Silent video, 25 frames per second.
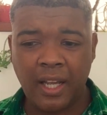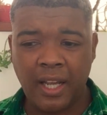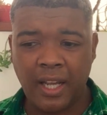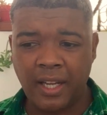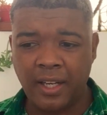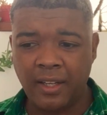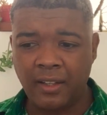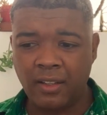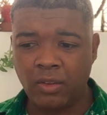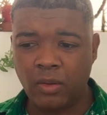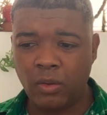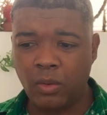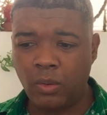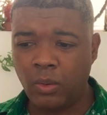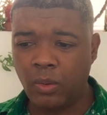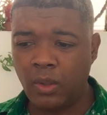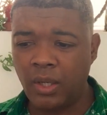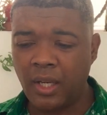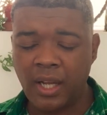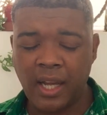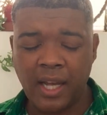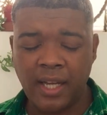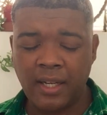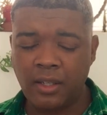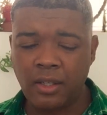and or
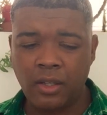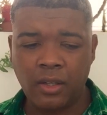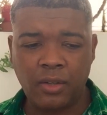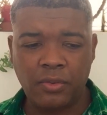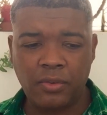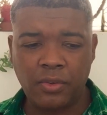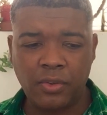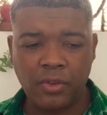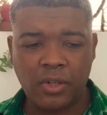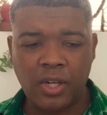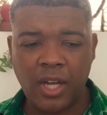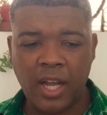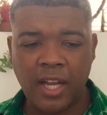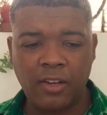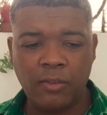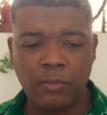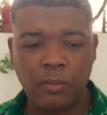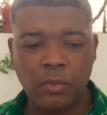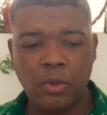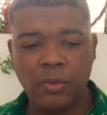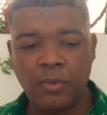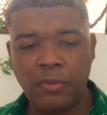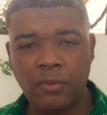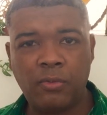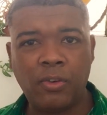like, I don't know, if you're kind of
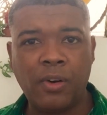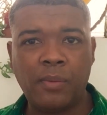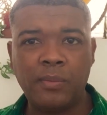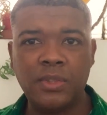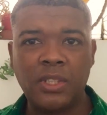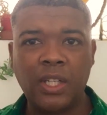moving from